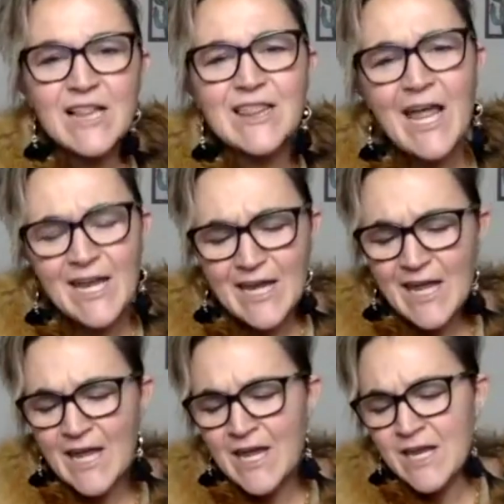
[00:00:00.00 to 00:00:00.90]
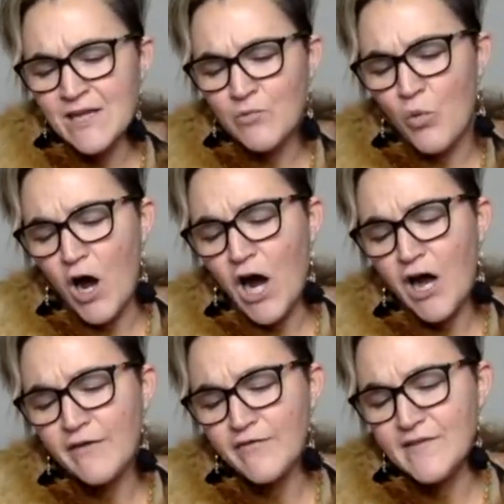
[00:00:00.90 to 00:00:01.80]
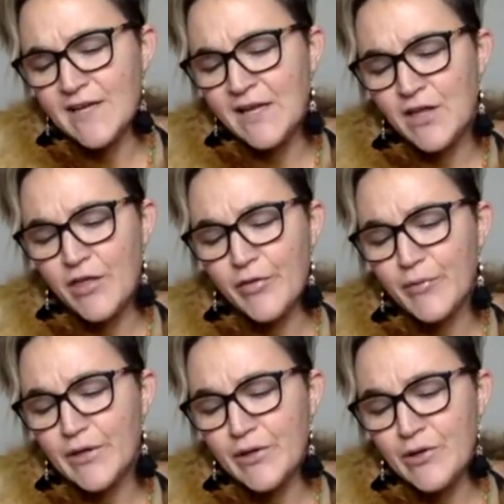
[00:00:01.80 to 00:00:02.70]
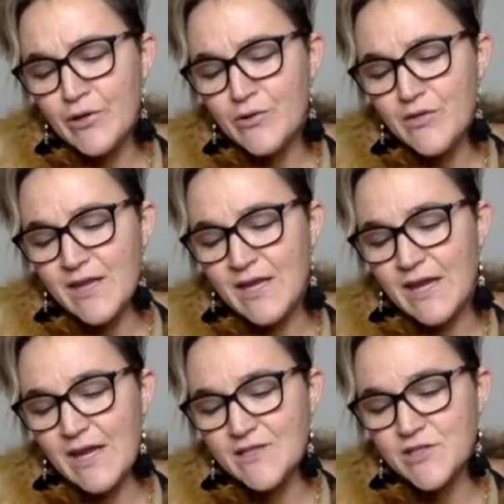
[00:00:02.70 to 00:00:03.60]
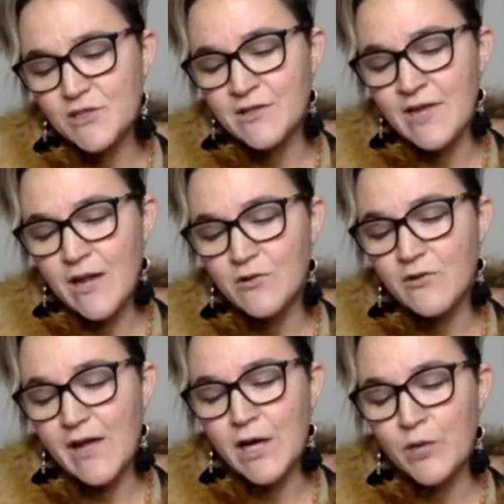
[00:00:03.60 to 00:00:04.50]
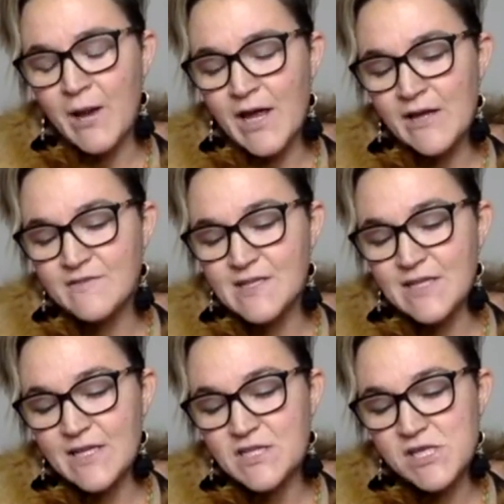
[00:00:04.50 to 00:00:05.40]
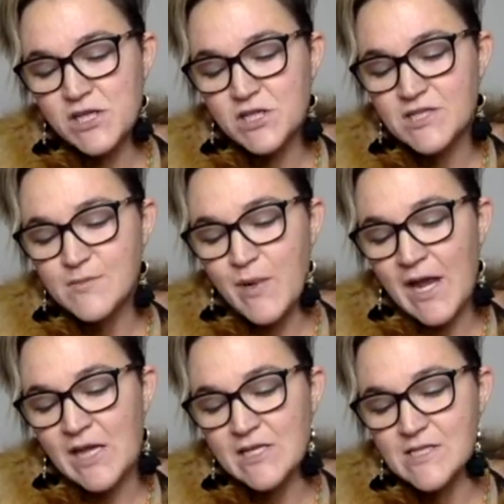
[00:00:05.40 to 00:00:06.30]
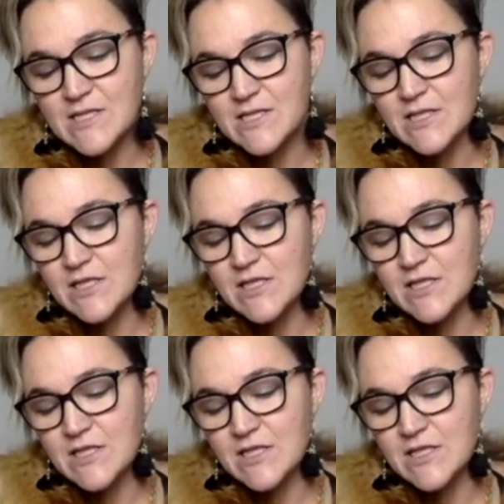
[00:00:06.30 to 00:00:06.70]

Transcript: let it in, wafting through the internetal airwaves and into your space.